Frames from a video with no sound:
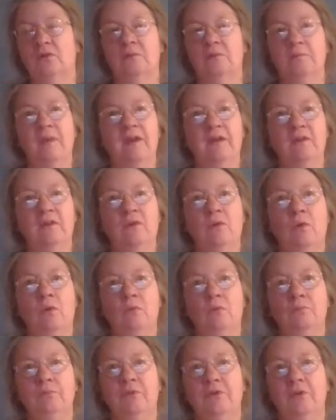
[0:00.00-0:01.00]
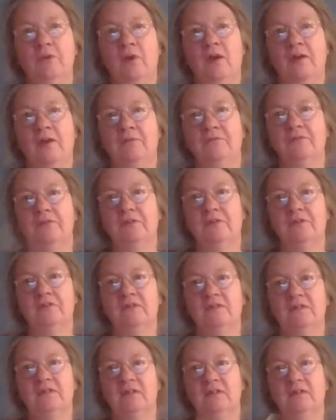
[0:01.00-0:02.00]
make your own, but you have to
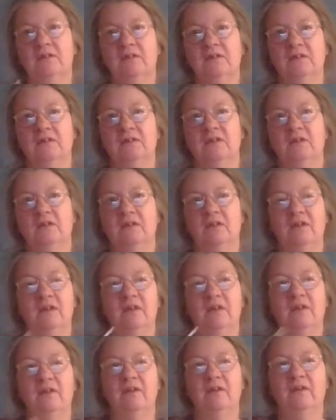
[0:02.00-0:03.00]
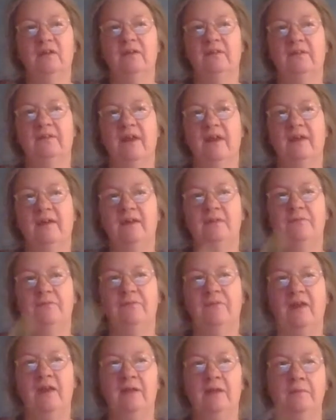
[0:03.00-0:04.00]
consider that
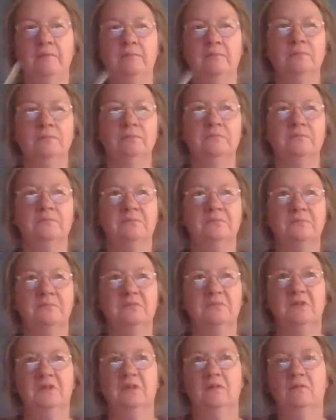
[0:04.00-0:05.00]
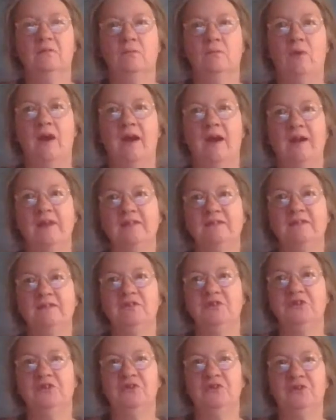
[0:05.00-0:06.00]
flame wise,
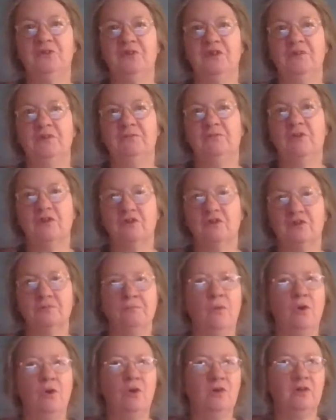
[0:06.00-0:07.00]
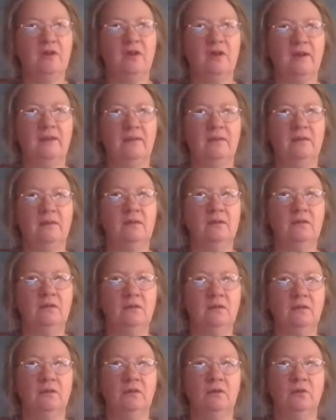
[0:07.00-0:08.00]
you need for a small candle,
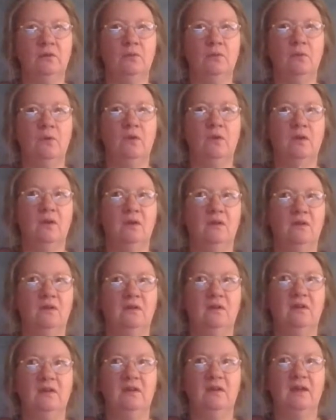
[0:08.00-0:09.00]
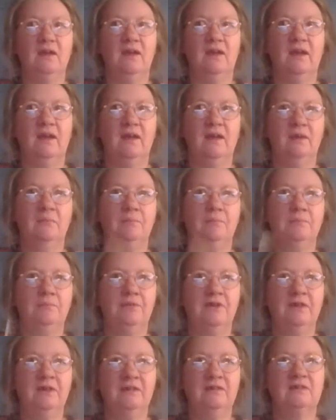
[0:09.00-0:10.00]
you need a
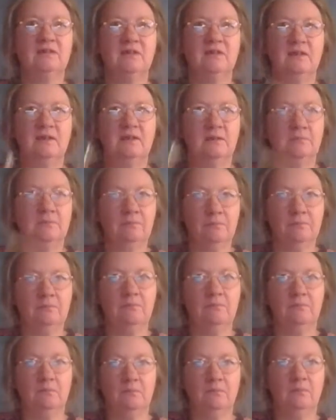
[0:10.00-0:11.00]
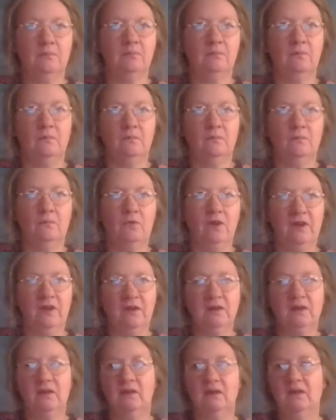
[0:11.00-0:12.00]
pretty slim
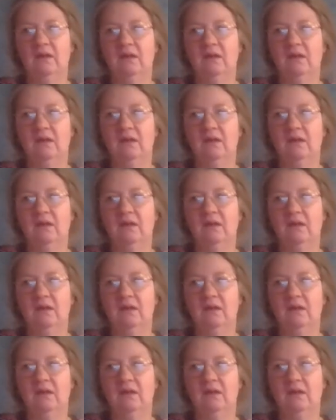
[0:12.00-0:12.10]
wick.